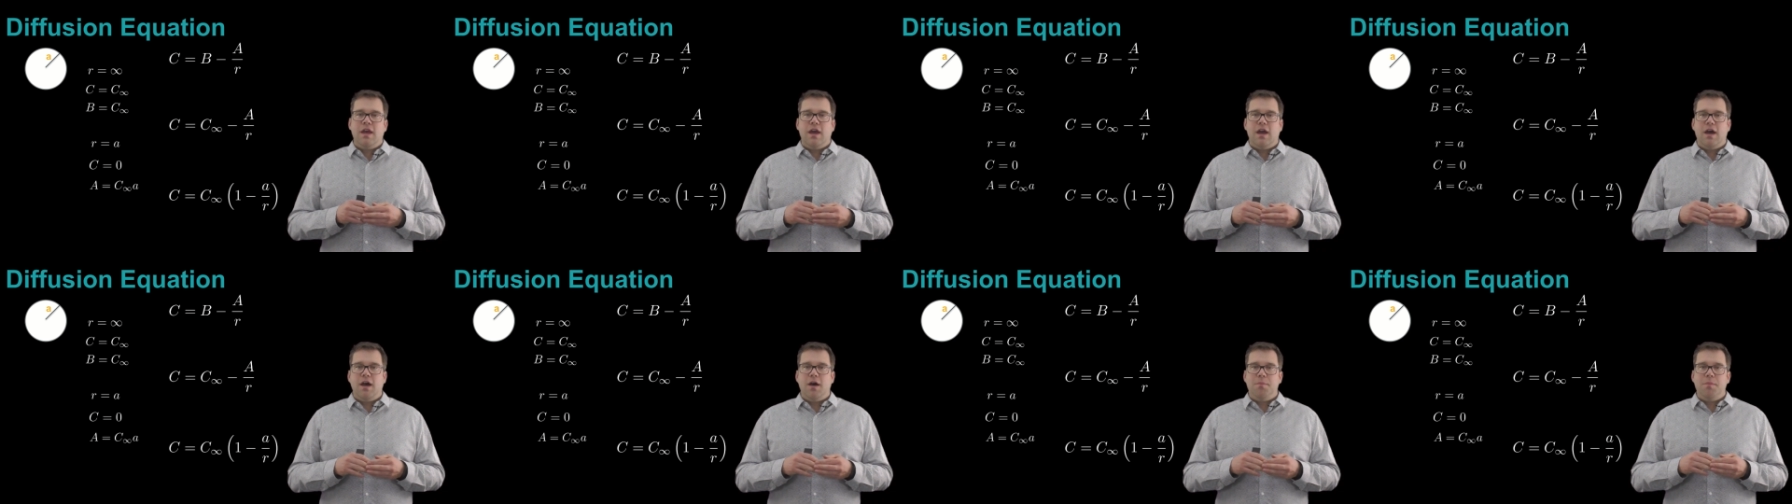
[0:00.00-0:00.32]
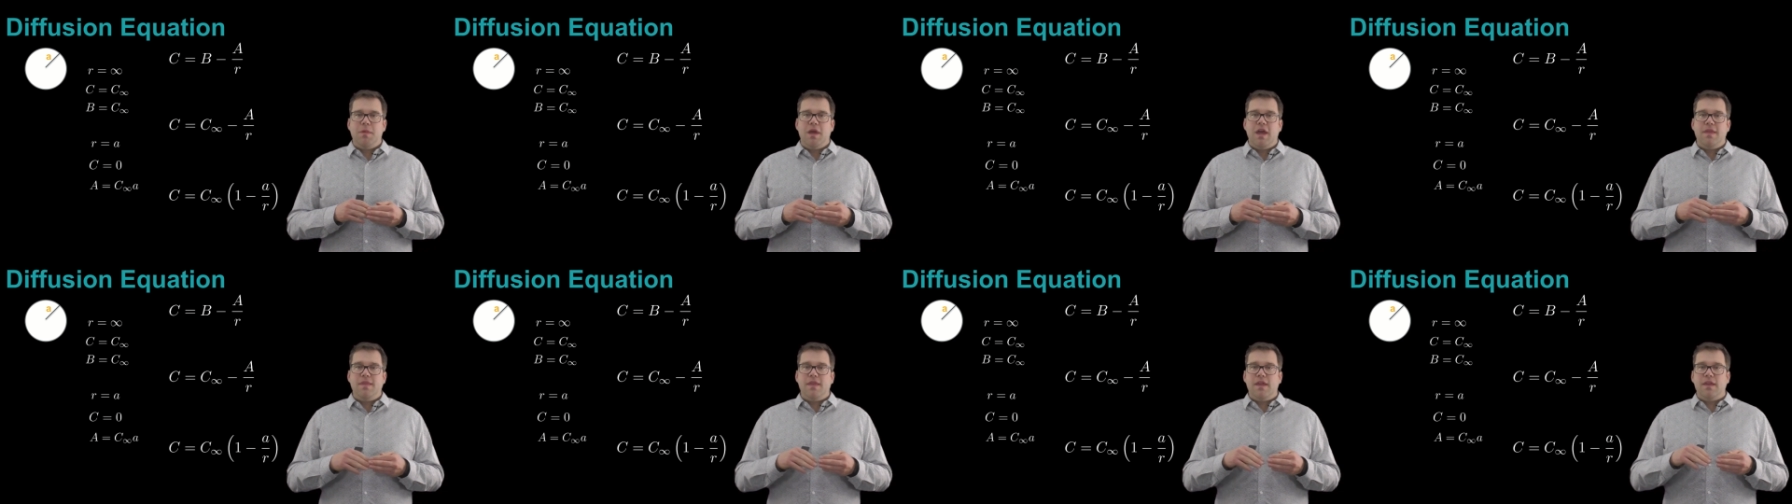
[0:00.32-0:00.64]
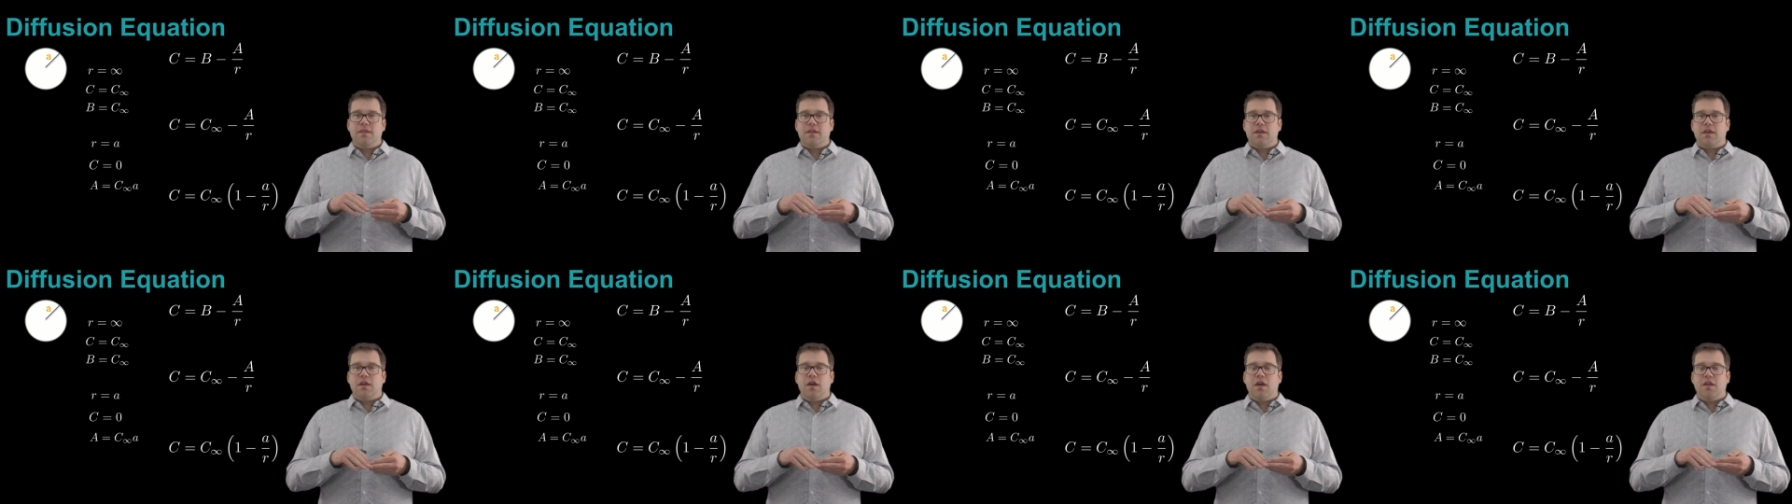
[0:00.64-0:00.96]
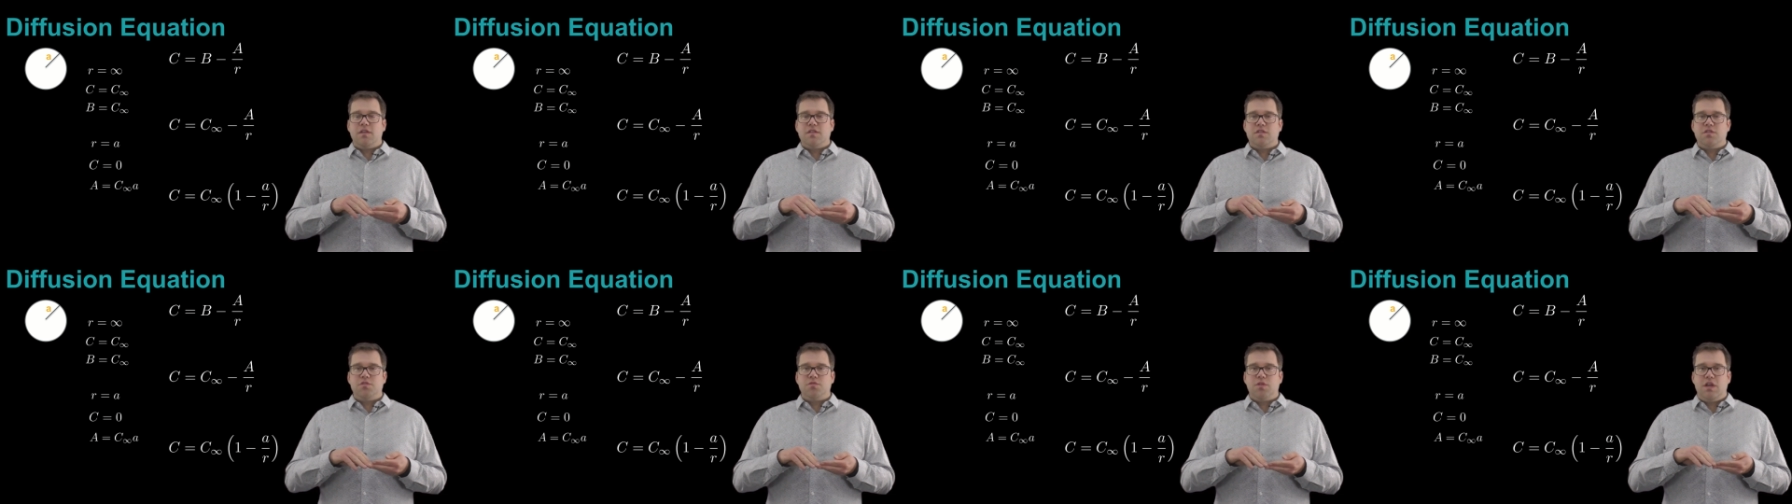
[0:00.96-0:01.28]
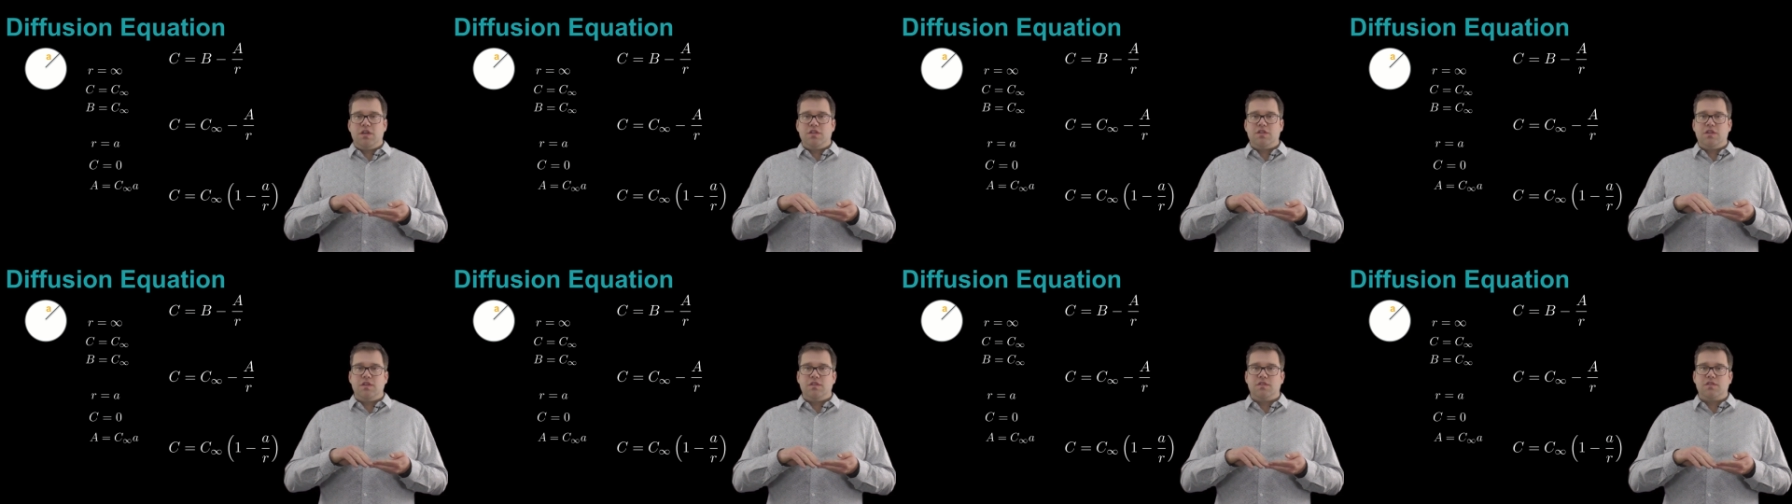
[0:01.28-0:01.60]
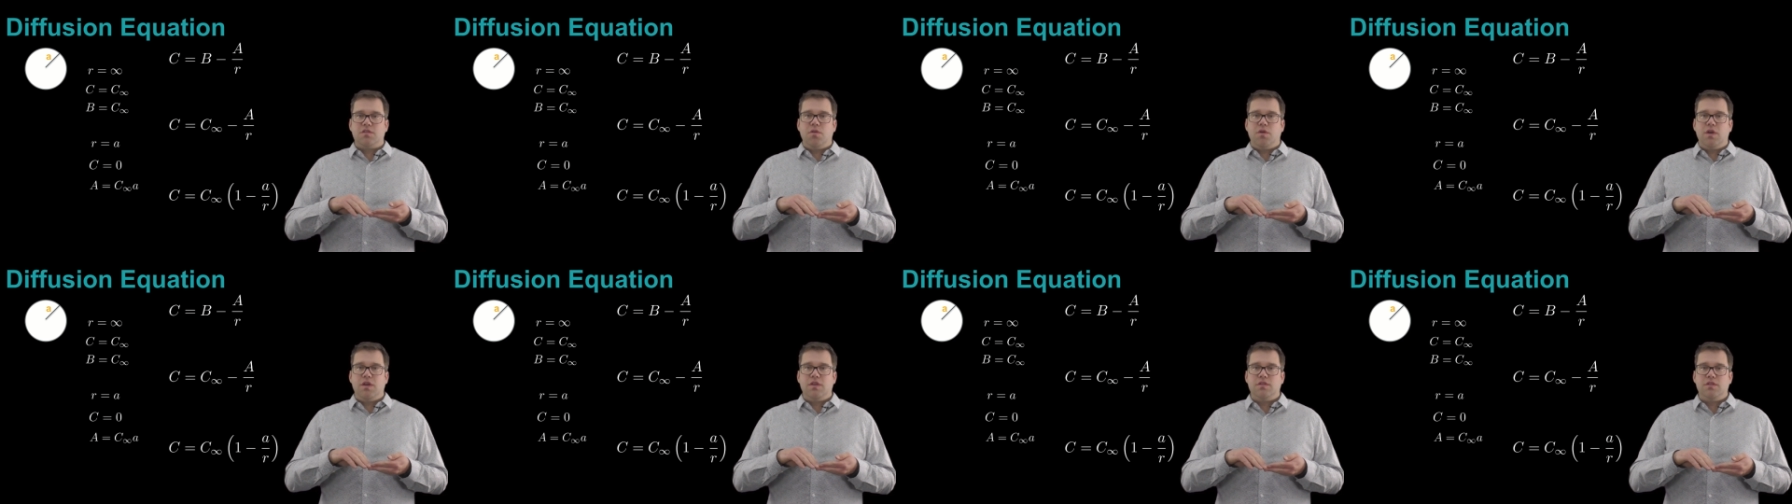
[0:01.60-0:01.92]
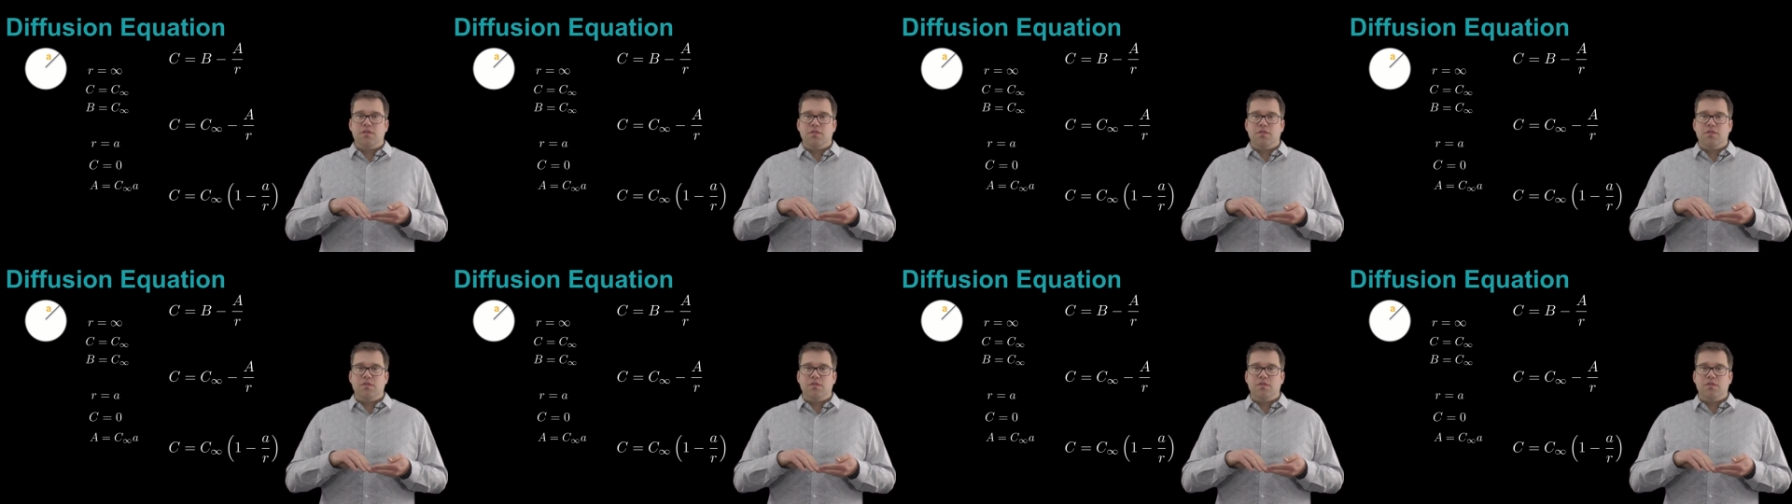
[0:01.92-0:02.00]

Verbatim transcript: Um, and then the concentration is going